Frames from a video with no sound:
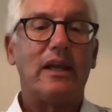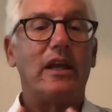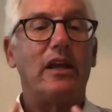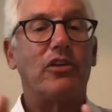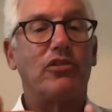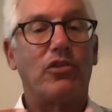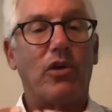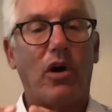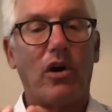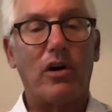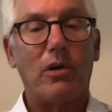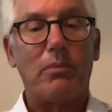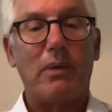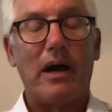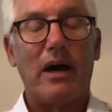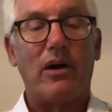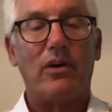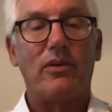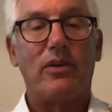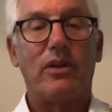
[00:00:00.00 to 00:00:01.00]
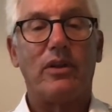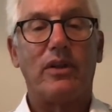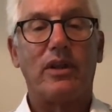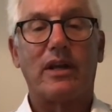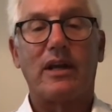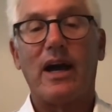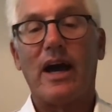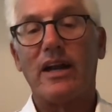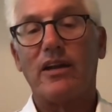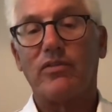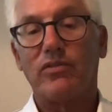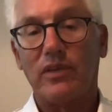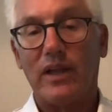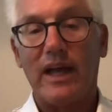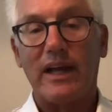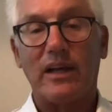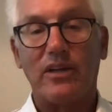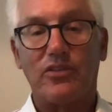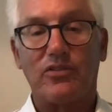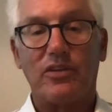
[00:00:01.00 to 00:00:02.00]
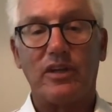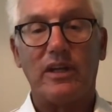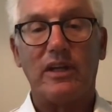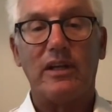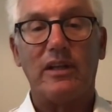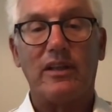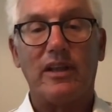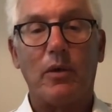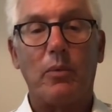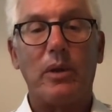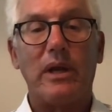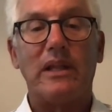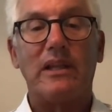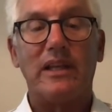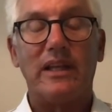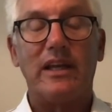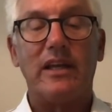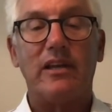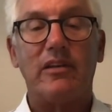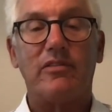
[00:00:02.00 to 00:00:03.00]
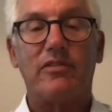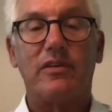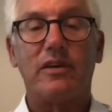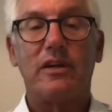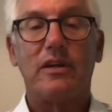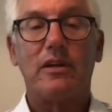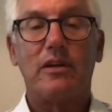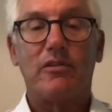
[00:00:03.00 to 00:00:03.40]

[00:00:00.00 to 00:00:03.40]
is all about the kind of legacy that we leave